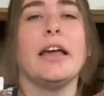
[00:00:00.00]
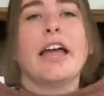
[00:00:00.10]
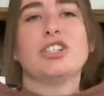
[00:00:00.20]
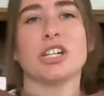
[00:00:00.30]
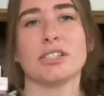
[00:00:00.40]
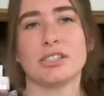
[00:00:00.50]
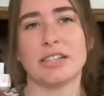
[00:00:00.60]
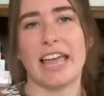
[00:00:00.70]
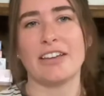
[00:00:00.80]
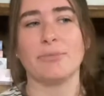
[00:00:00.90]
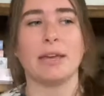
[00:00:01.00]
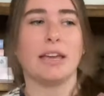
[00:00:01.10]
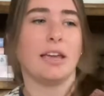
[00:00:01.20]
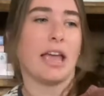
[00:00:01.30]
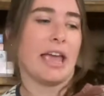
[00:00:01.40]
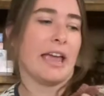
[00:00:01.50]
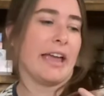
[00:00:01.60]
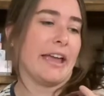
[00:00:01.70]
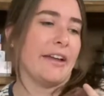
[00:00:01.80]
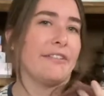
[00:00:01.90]
It just gave me
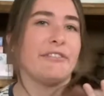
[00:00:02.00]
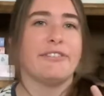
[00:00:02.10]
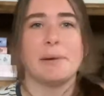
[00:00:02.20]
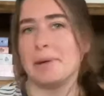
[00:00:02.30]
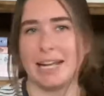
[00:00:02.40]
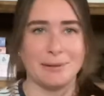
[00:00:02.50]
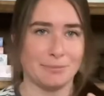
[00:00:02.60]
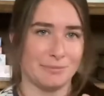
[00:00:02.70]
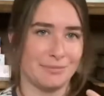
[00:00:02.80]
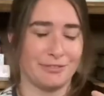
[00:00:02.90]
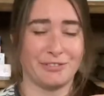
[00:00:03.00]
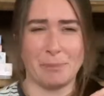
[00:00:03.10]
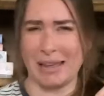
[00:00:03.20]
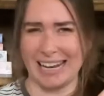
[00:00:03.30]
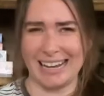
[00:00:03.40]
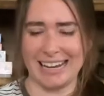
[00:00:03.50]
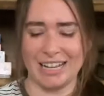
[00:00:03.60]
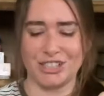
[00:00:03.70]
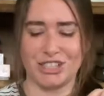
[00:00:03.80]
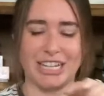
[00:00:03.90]
a feminine
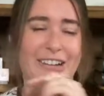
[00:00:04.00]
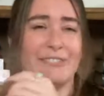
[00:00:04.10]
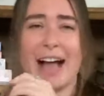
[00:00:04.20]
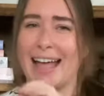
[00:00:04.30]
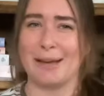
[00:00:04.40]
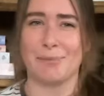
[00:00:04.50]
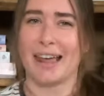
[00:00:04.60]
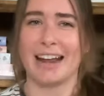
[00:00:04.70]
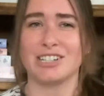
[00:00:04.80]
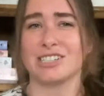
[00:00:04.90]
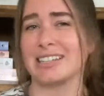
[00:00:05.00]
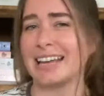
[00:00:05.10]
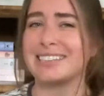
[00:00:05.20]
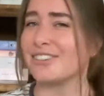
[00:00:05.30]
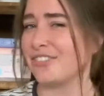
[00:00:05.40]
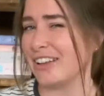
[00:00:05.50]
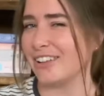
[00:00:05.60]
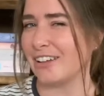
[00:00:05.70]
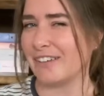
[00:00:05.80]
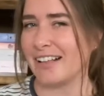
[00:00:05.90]
chic vibe that I just like to feel
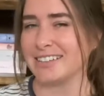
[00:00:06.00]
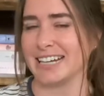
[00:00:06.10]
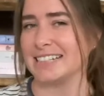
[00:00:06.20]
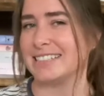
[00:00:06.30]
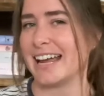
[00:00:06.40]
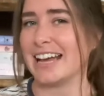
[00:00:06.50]
on Valentine's Day.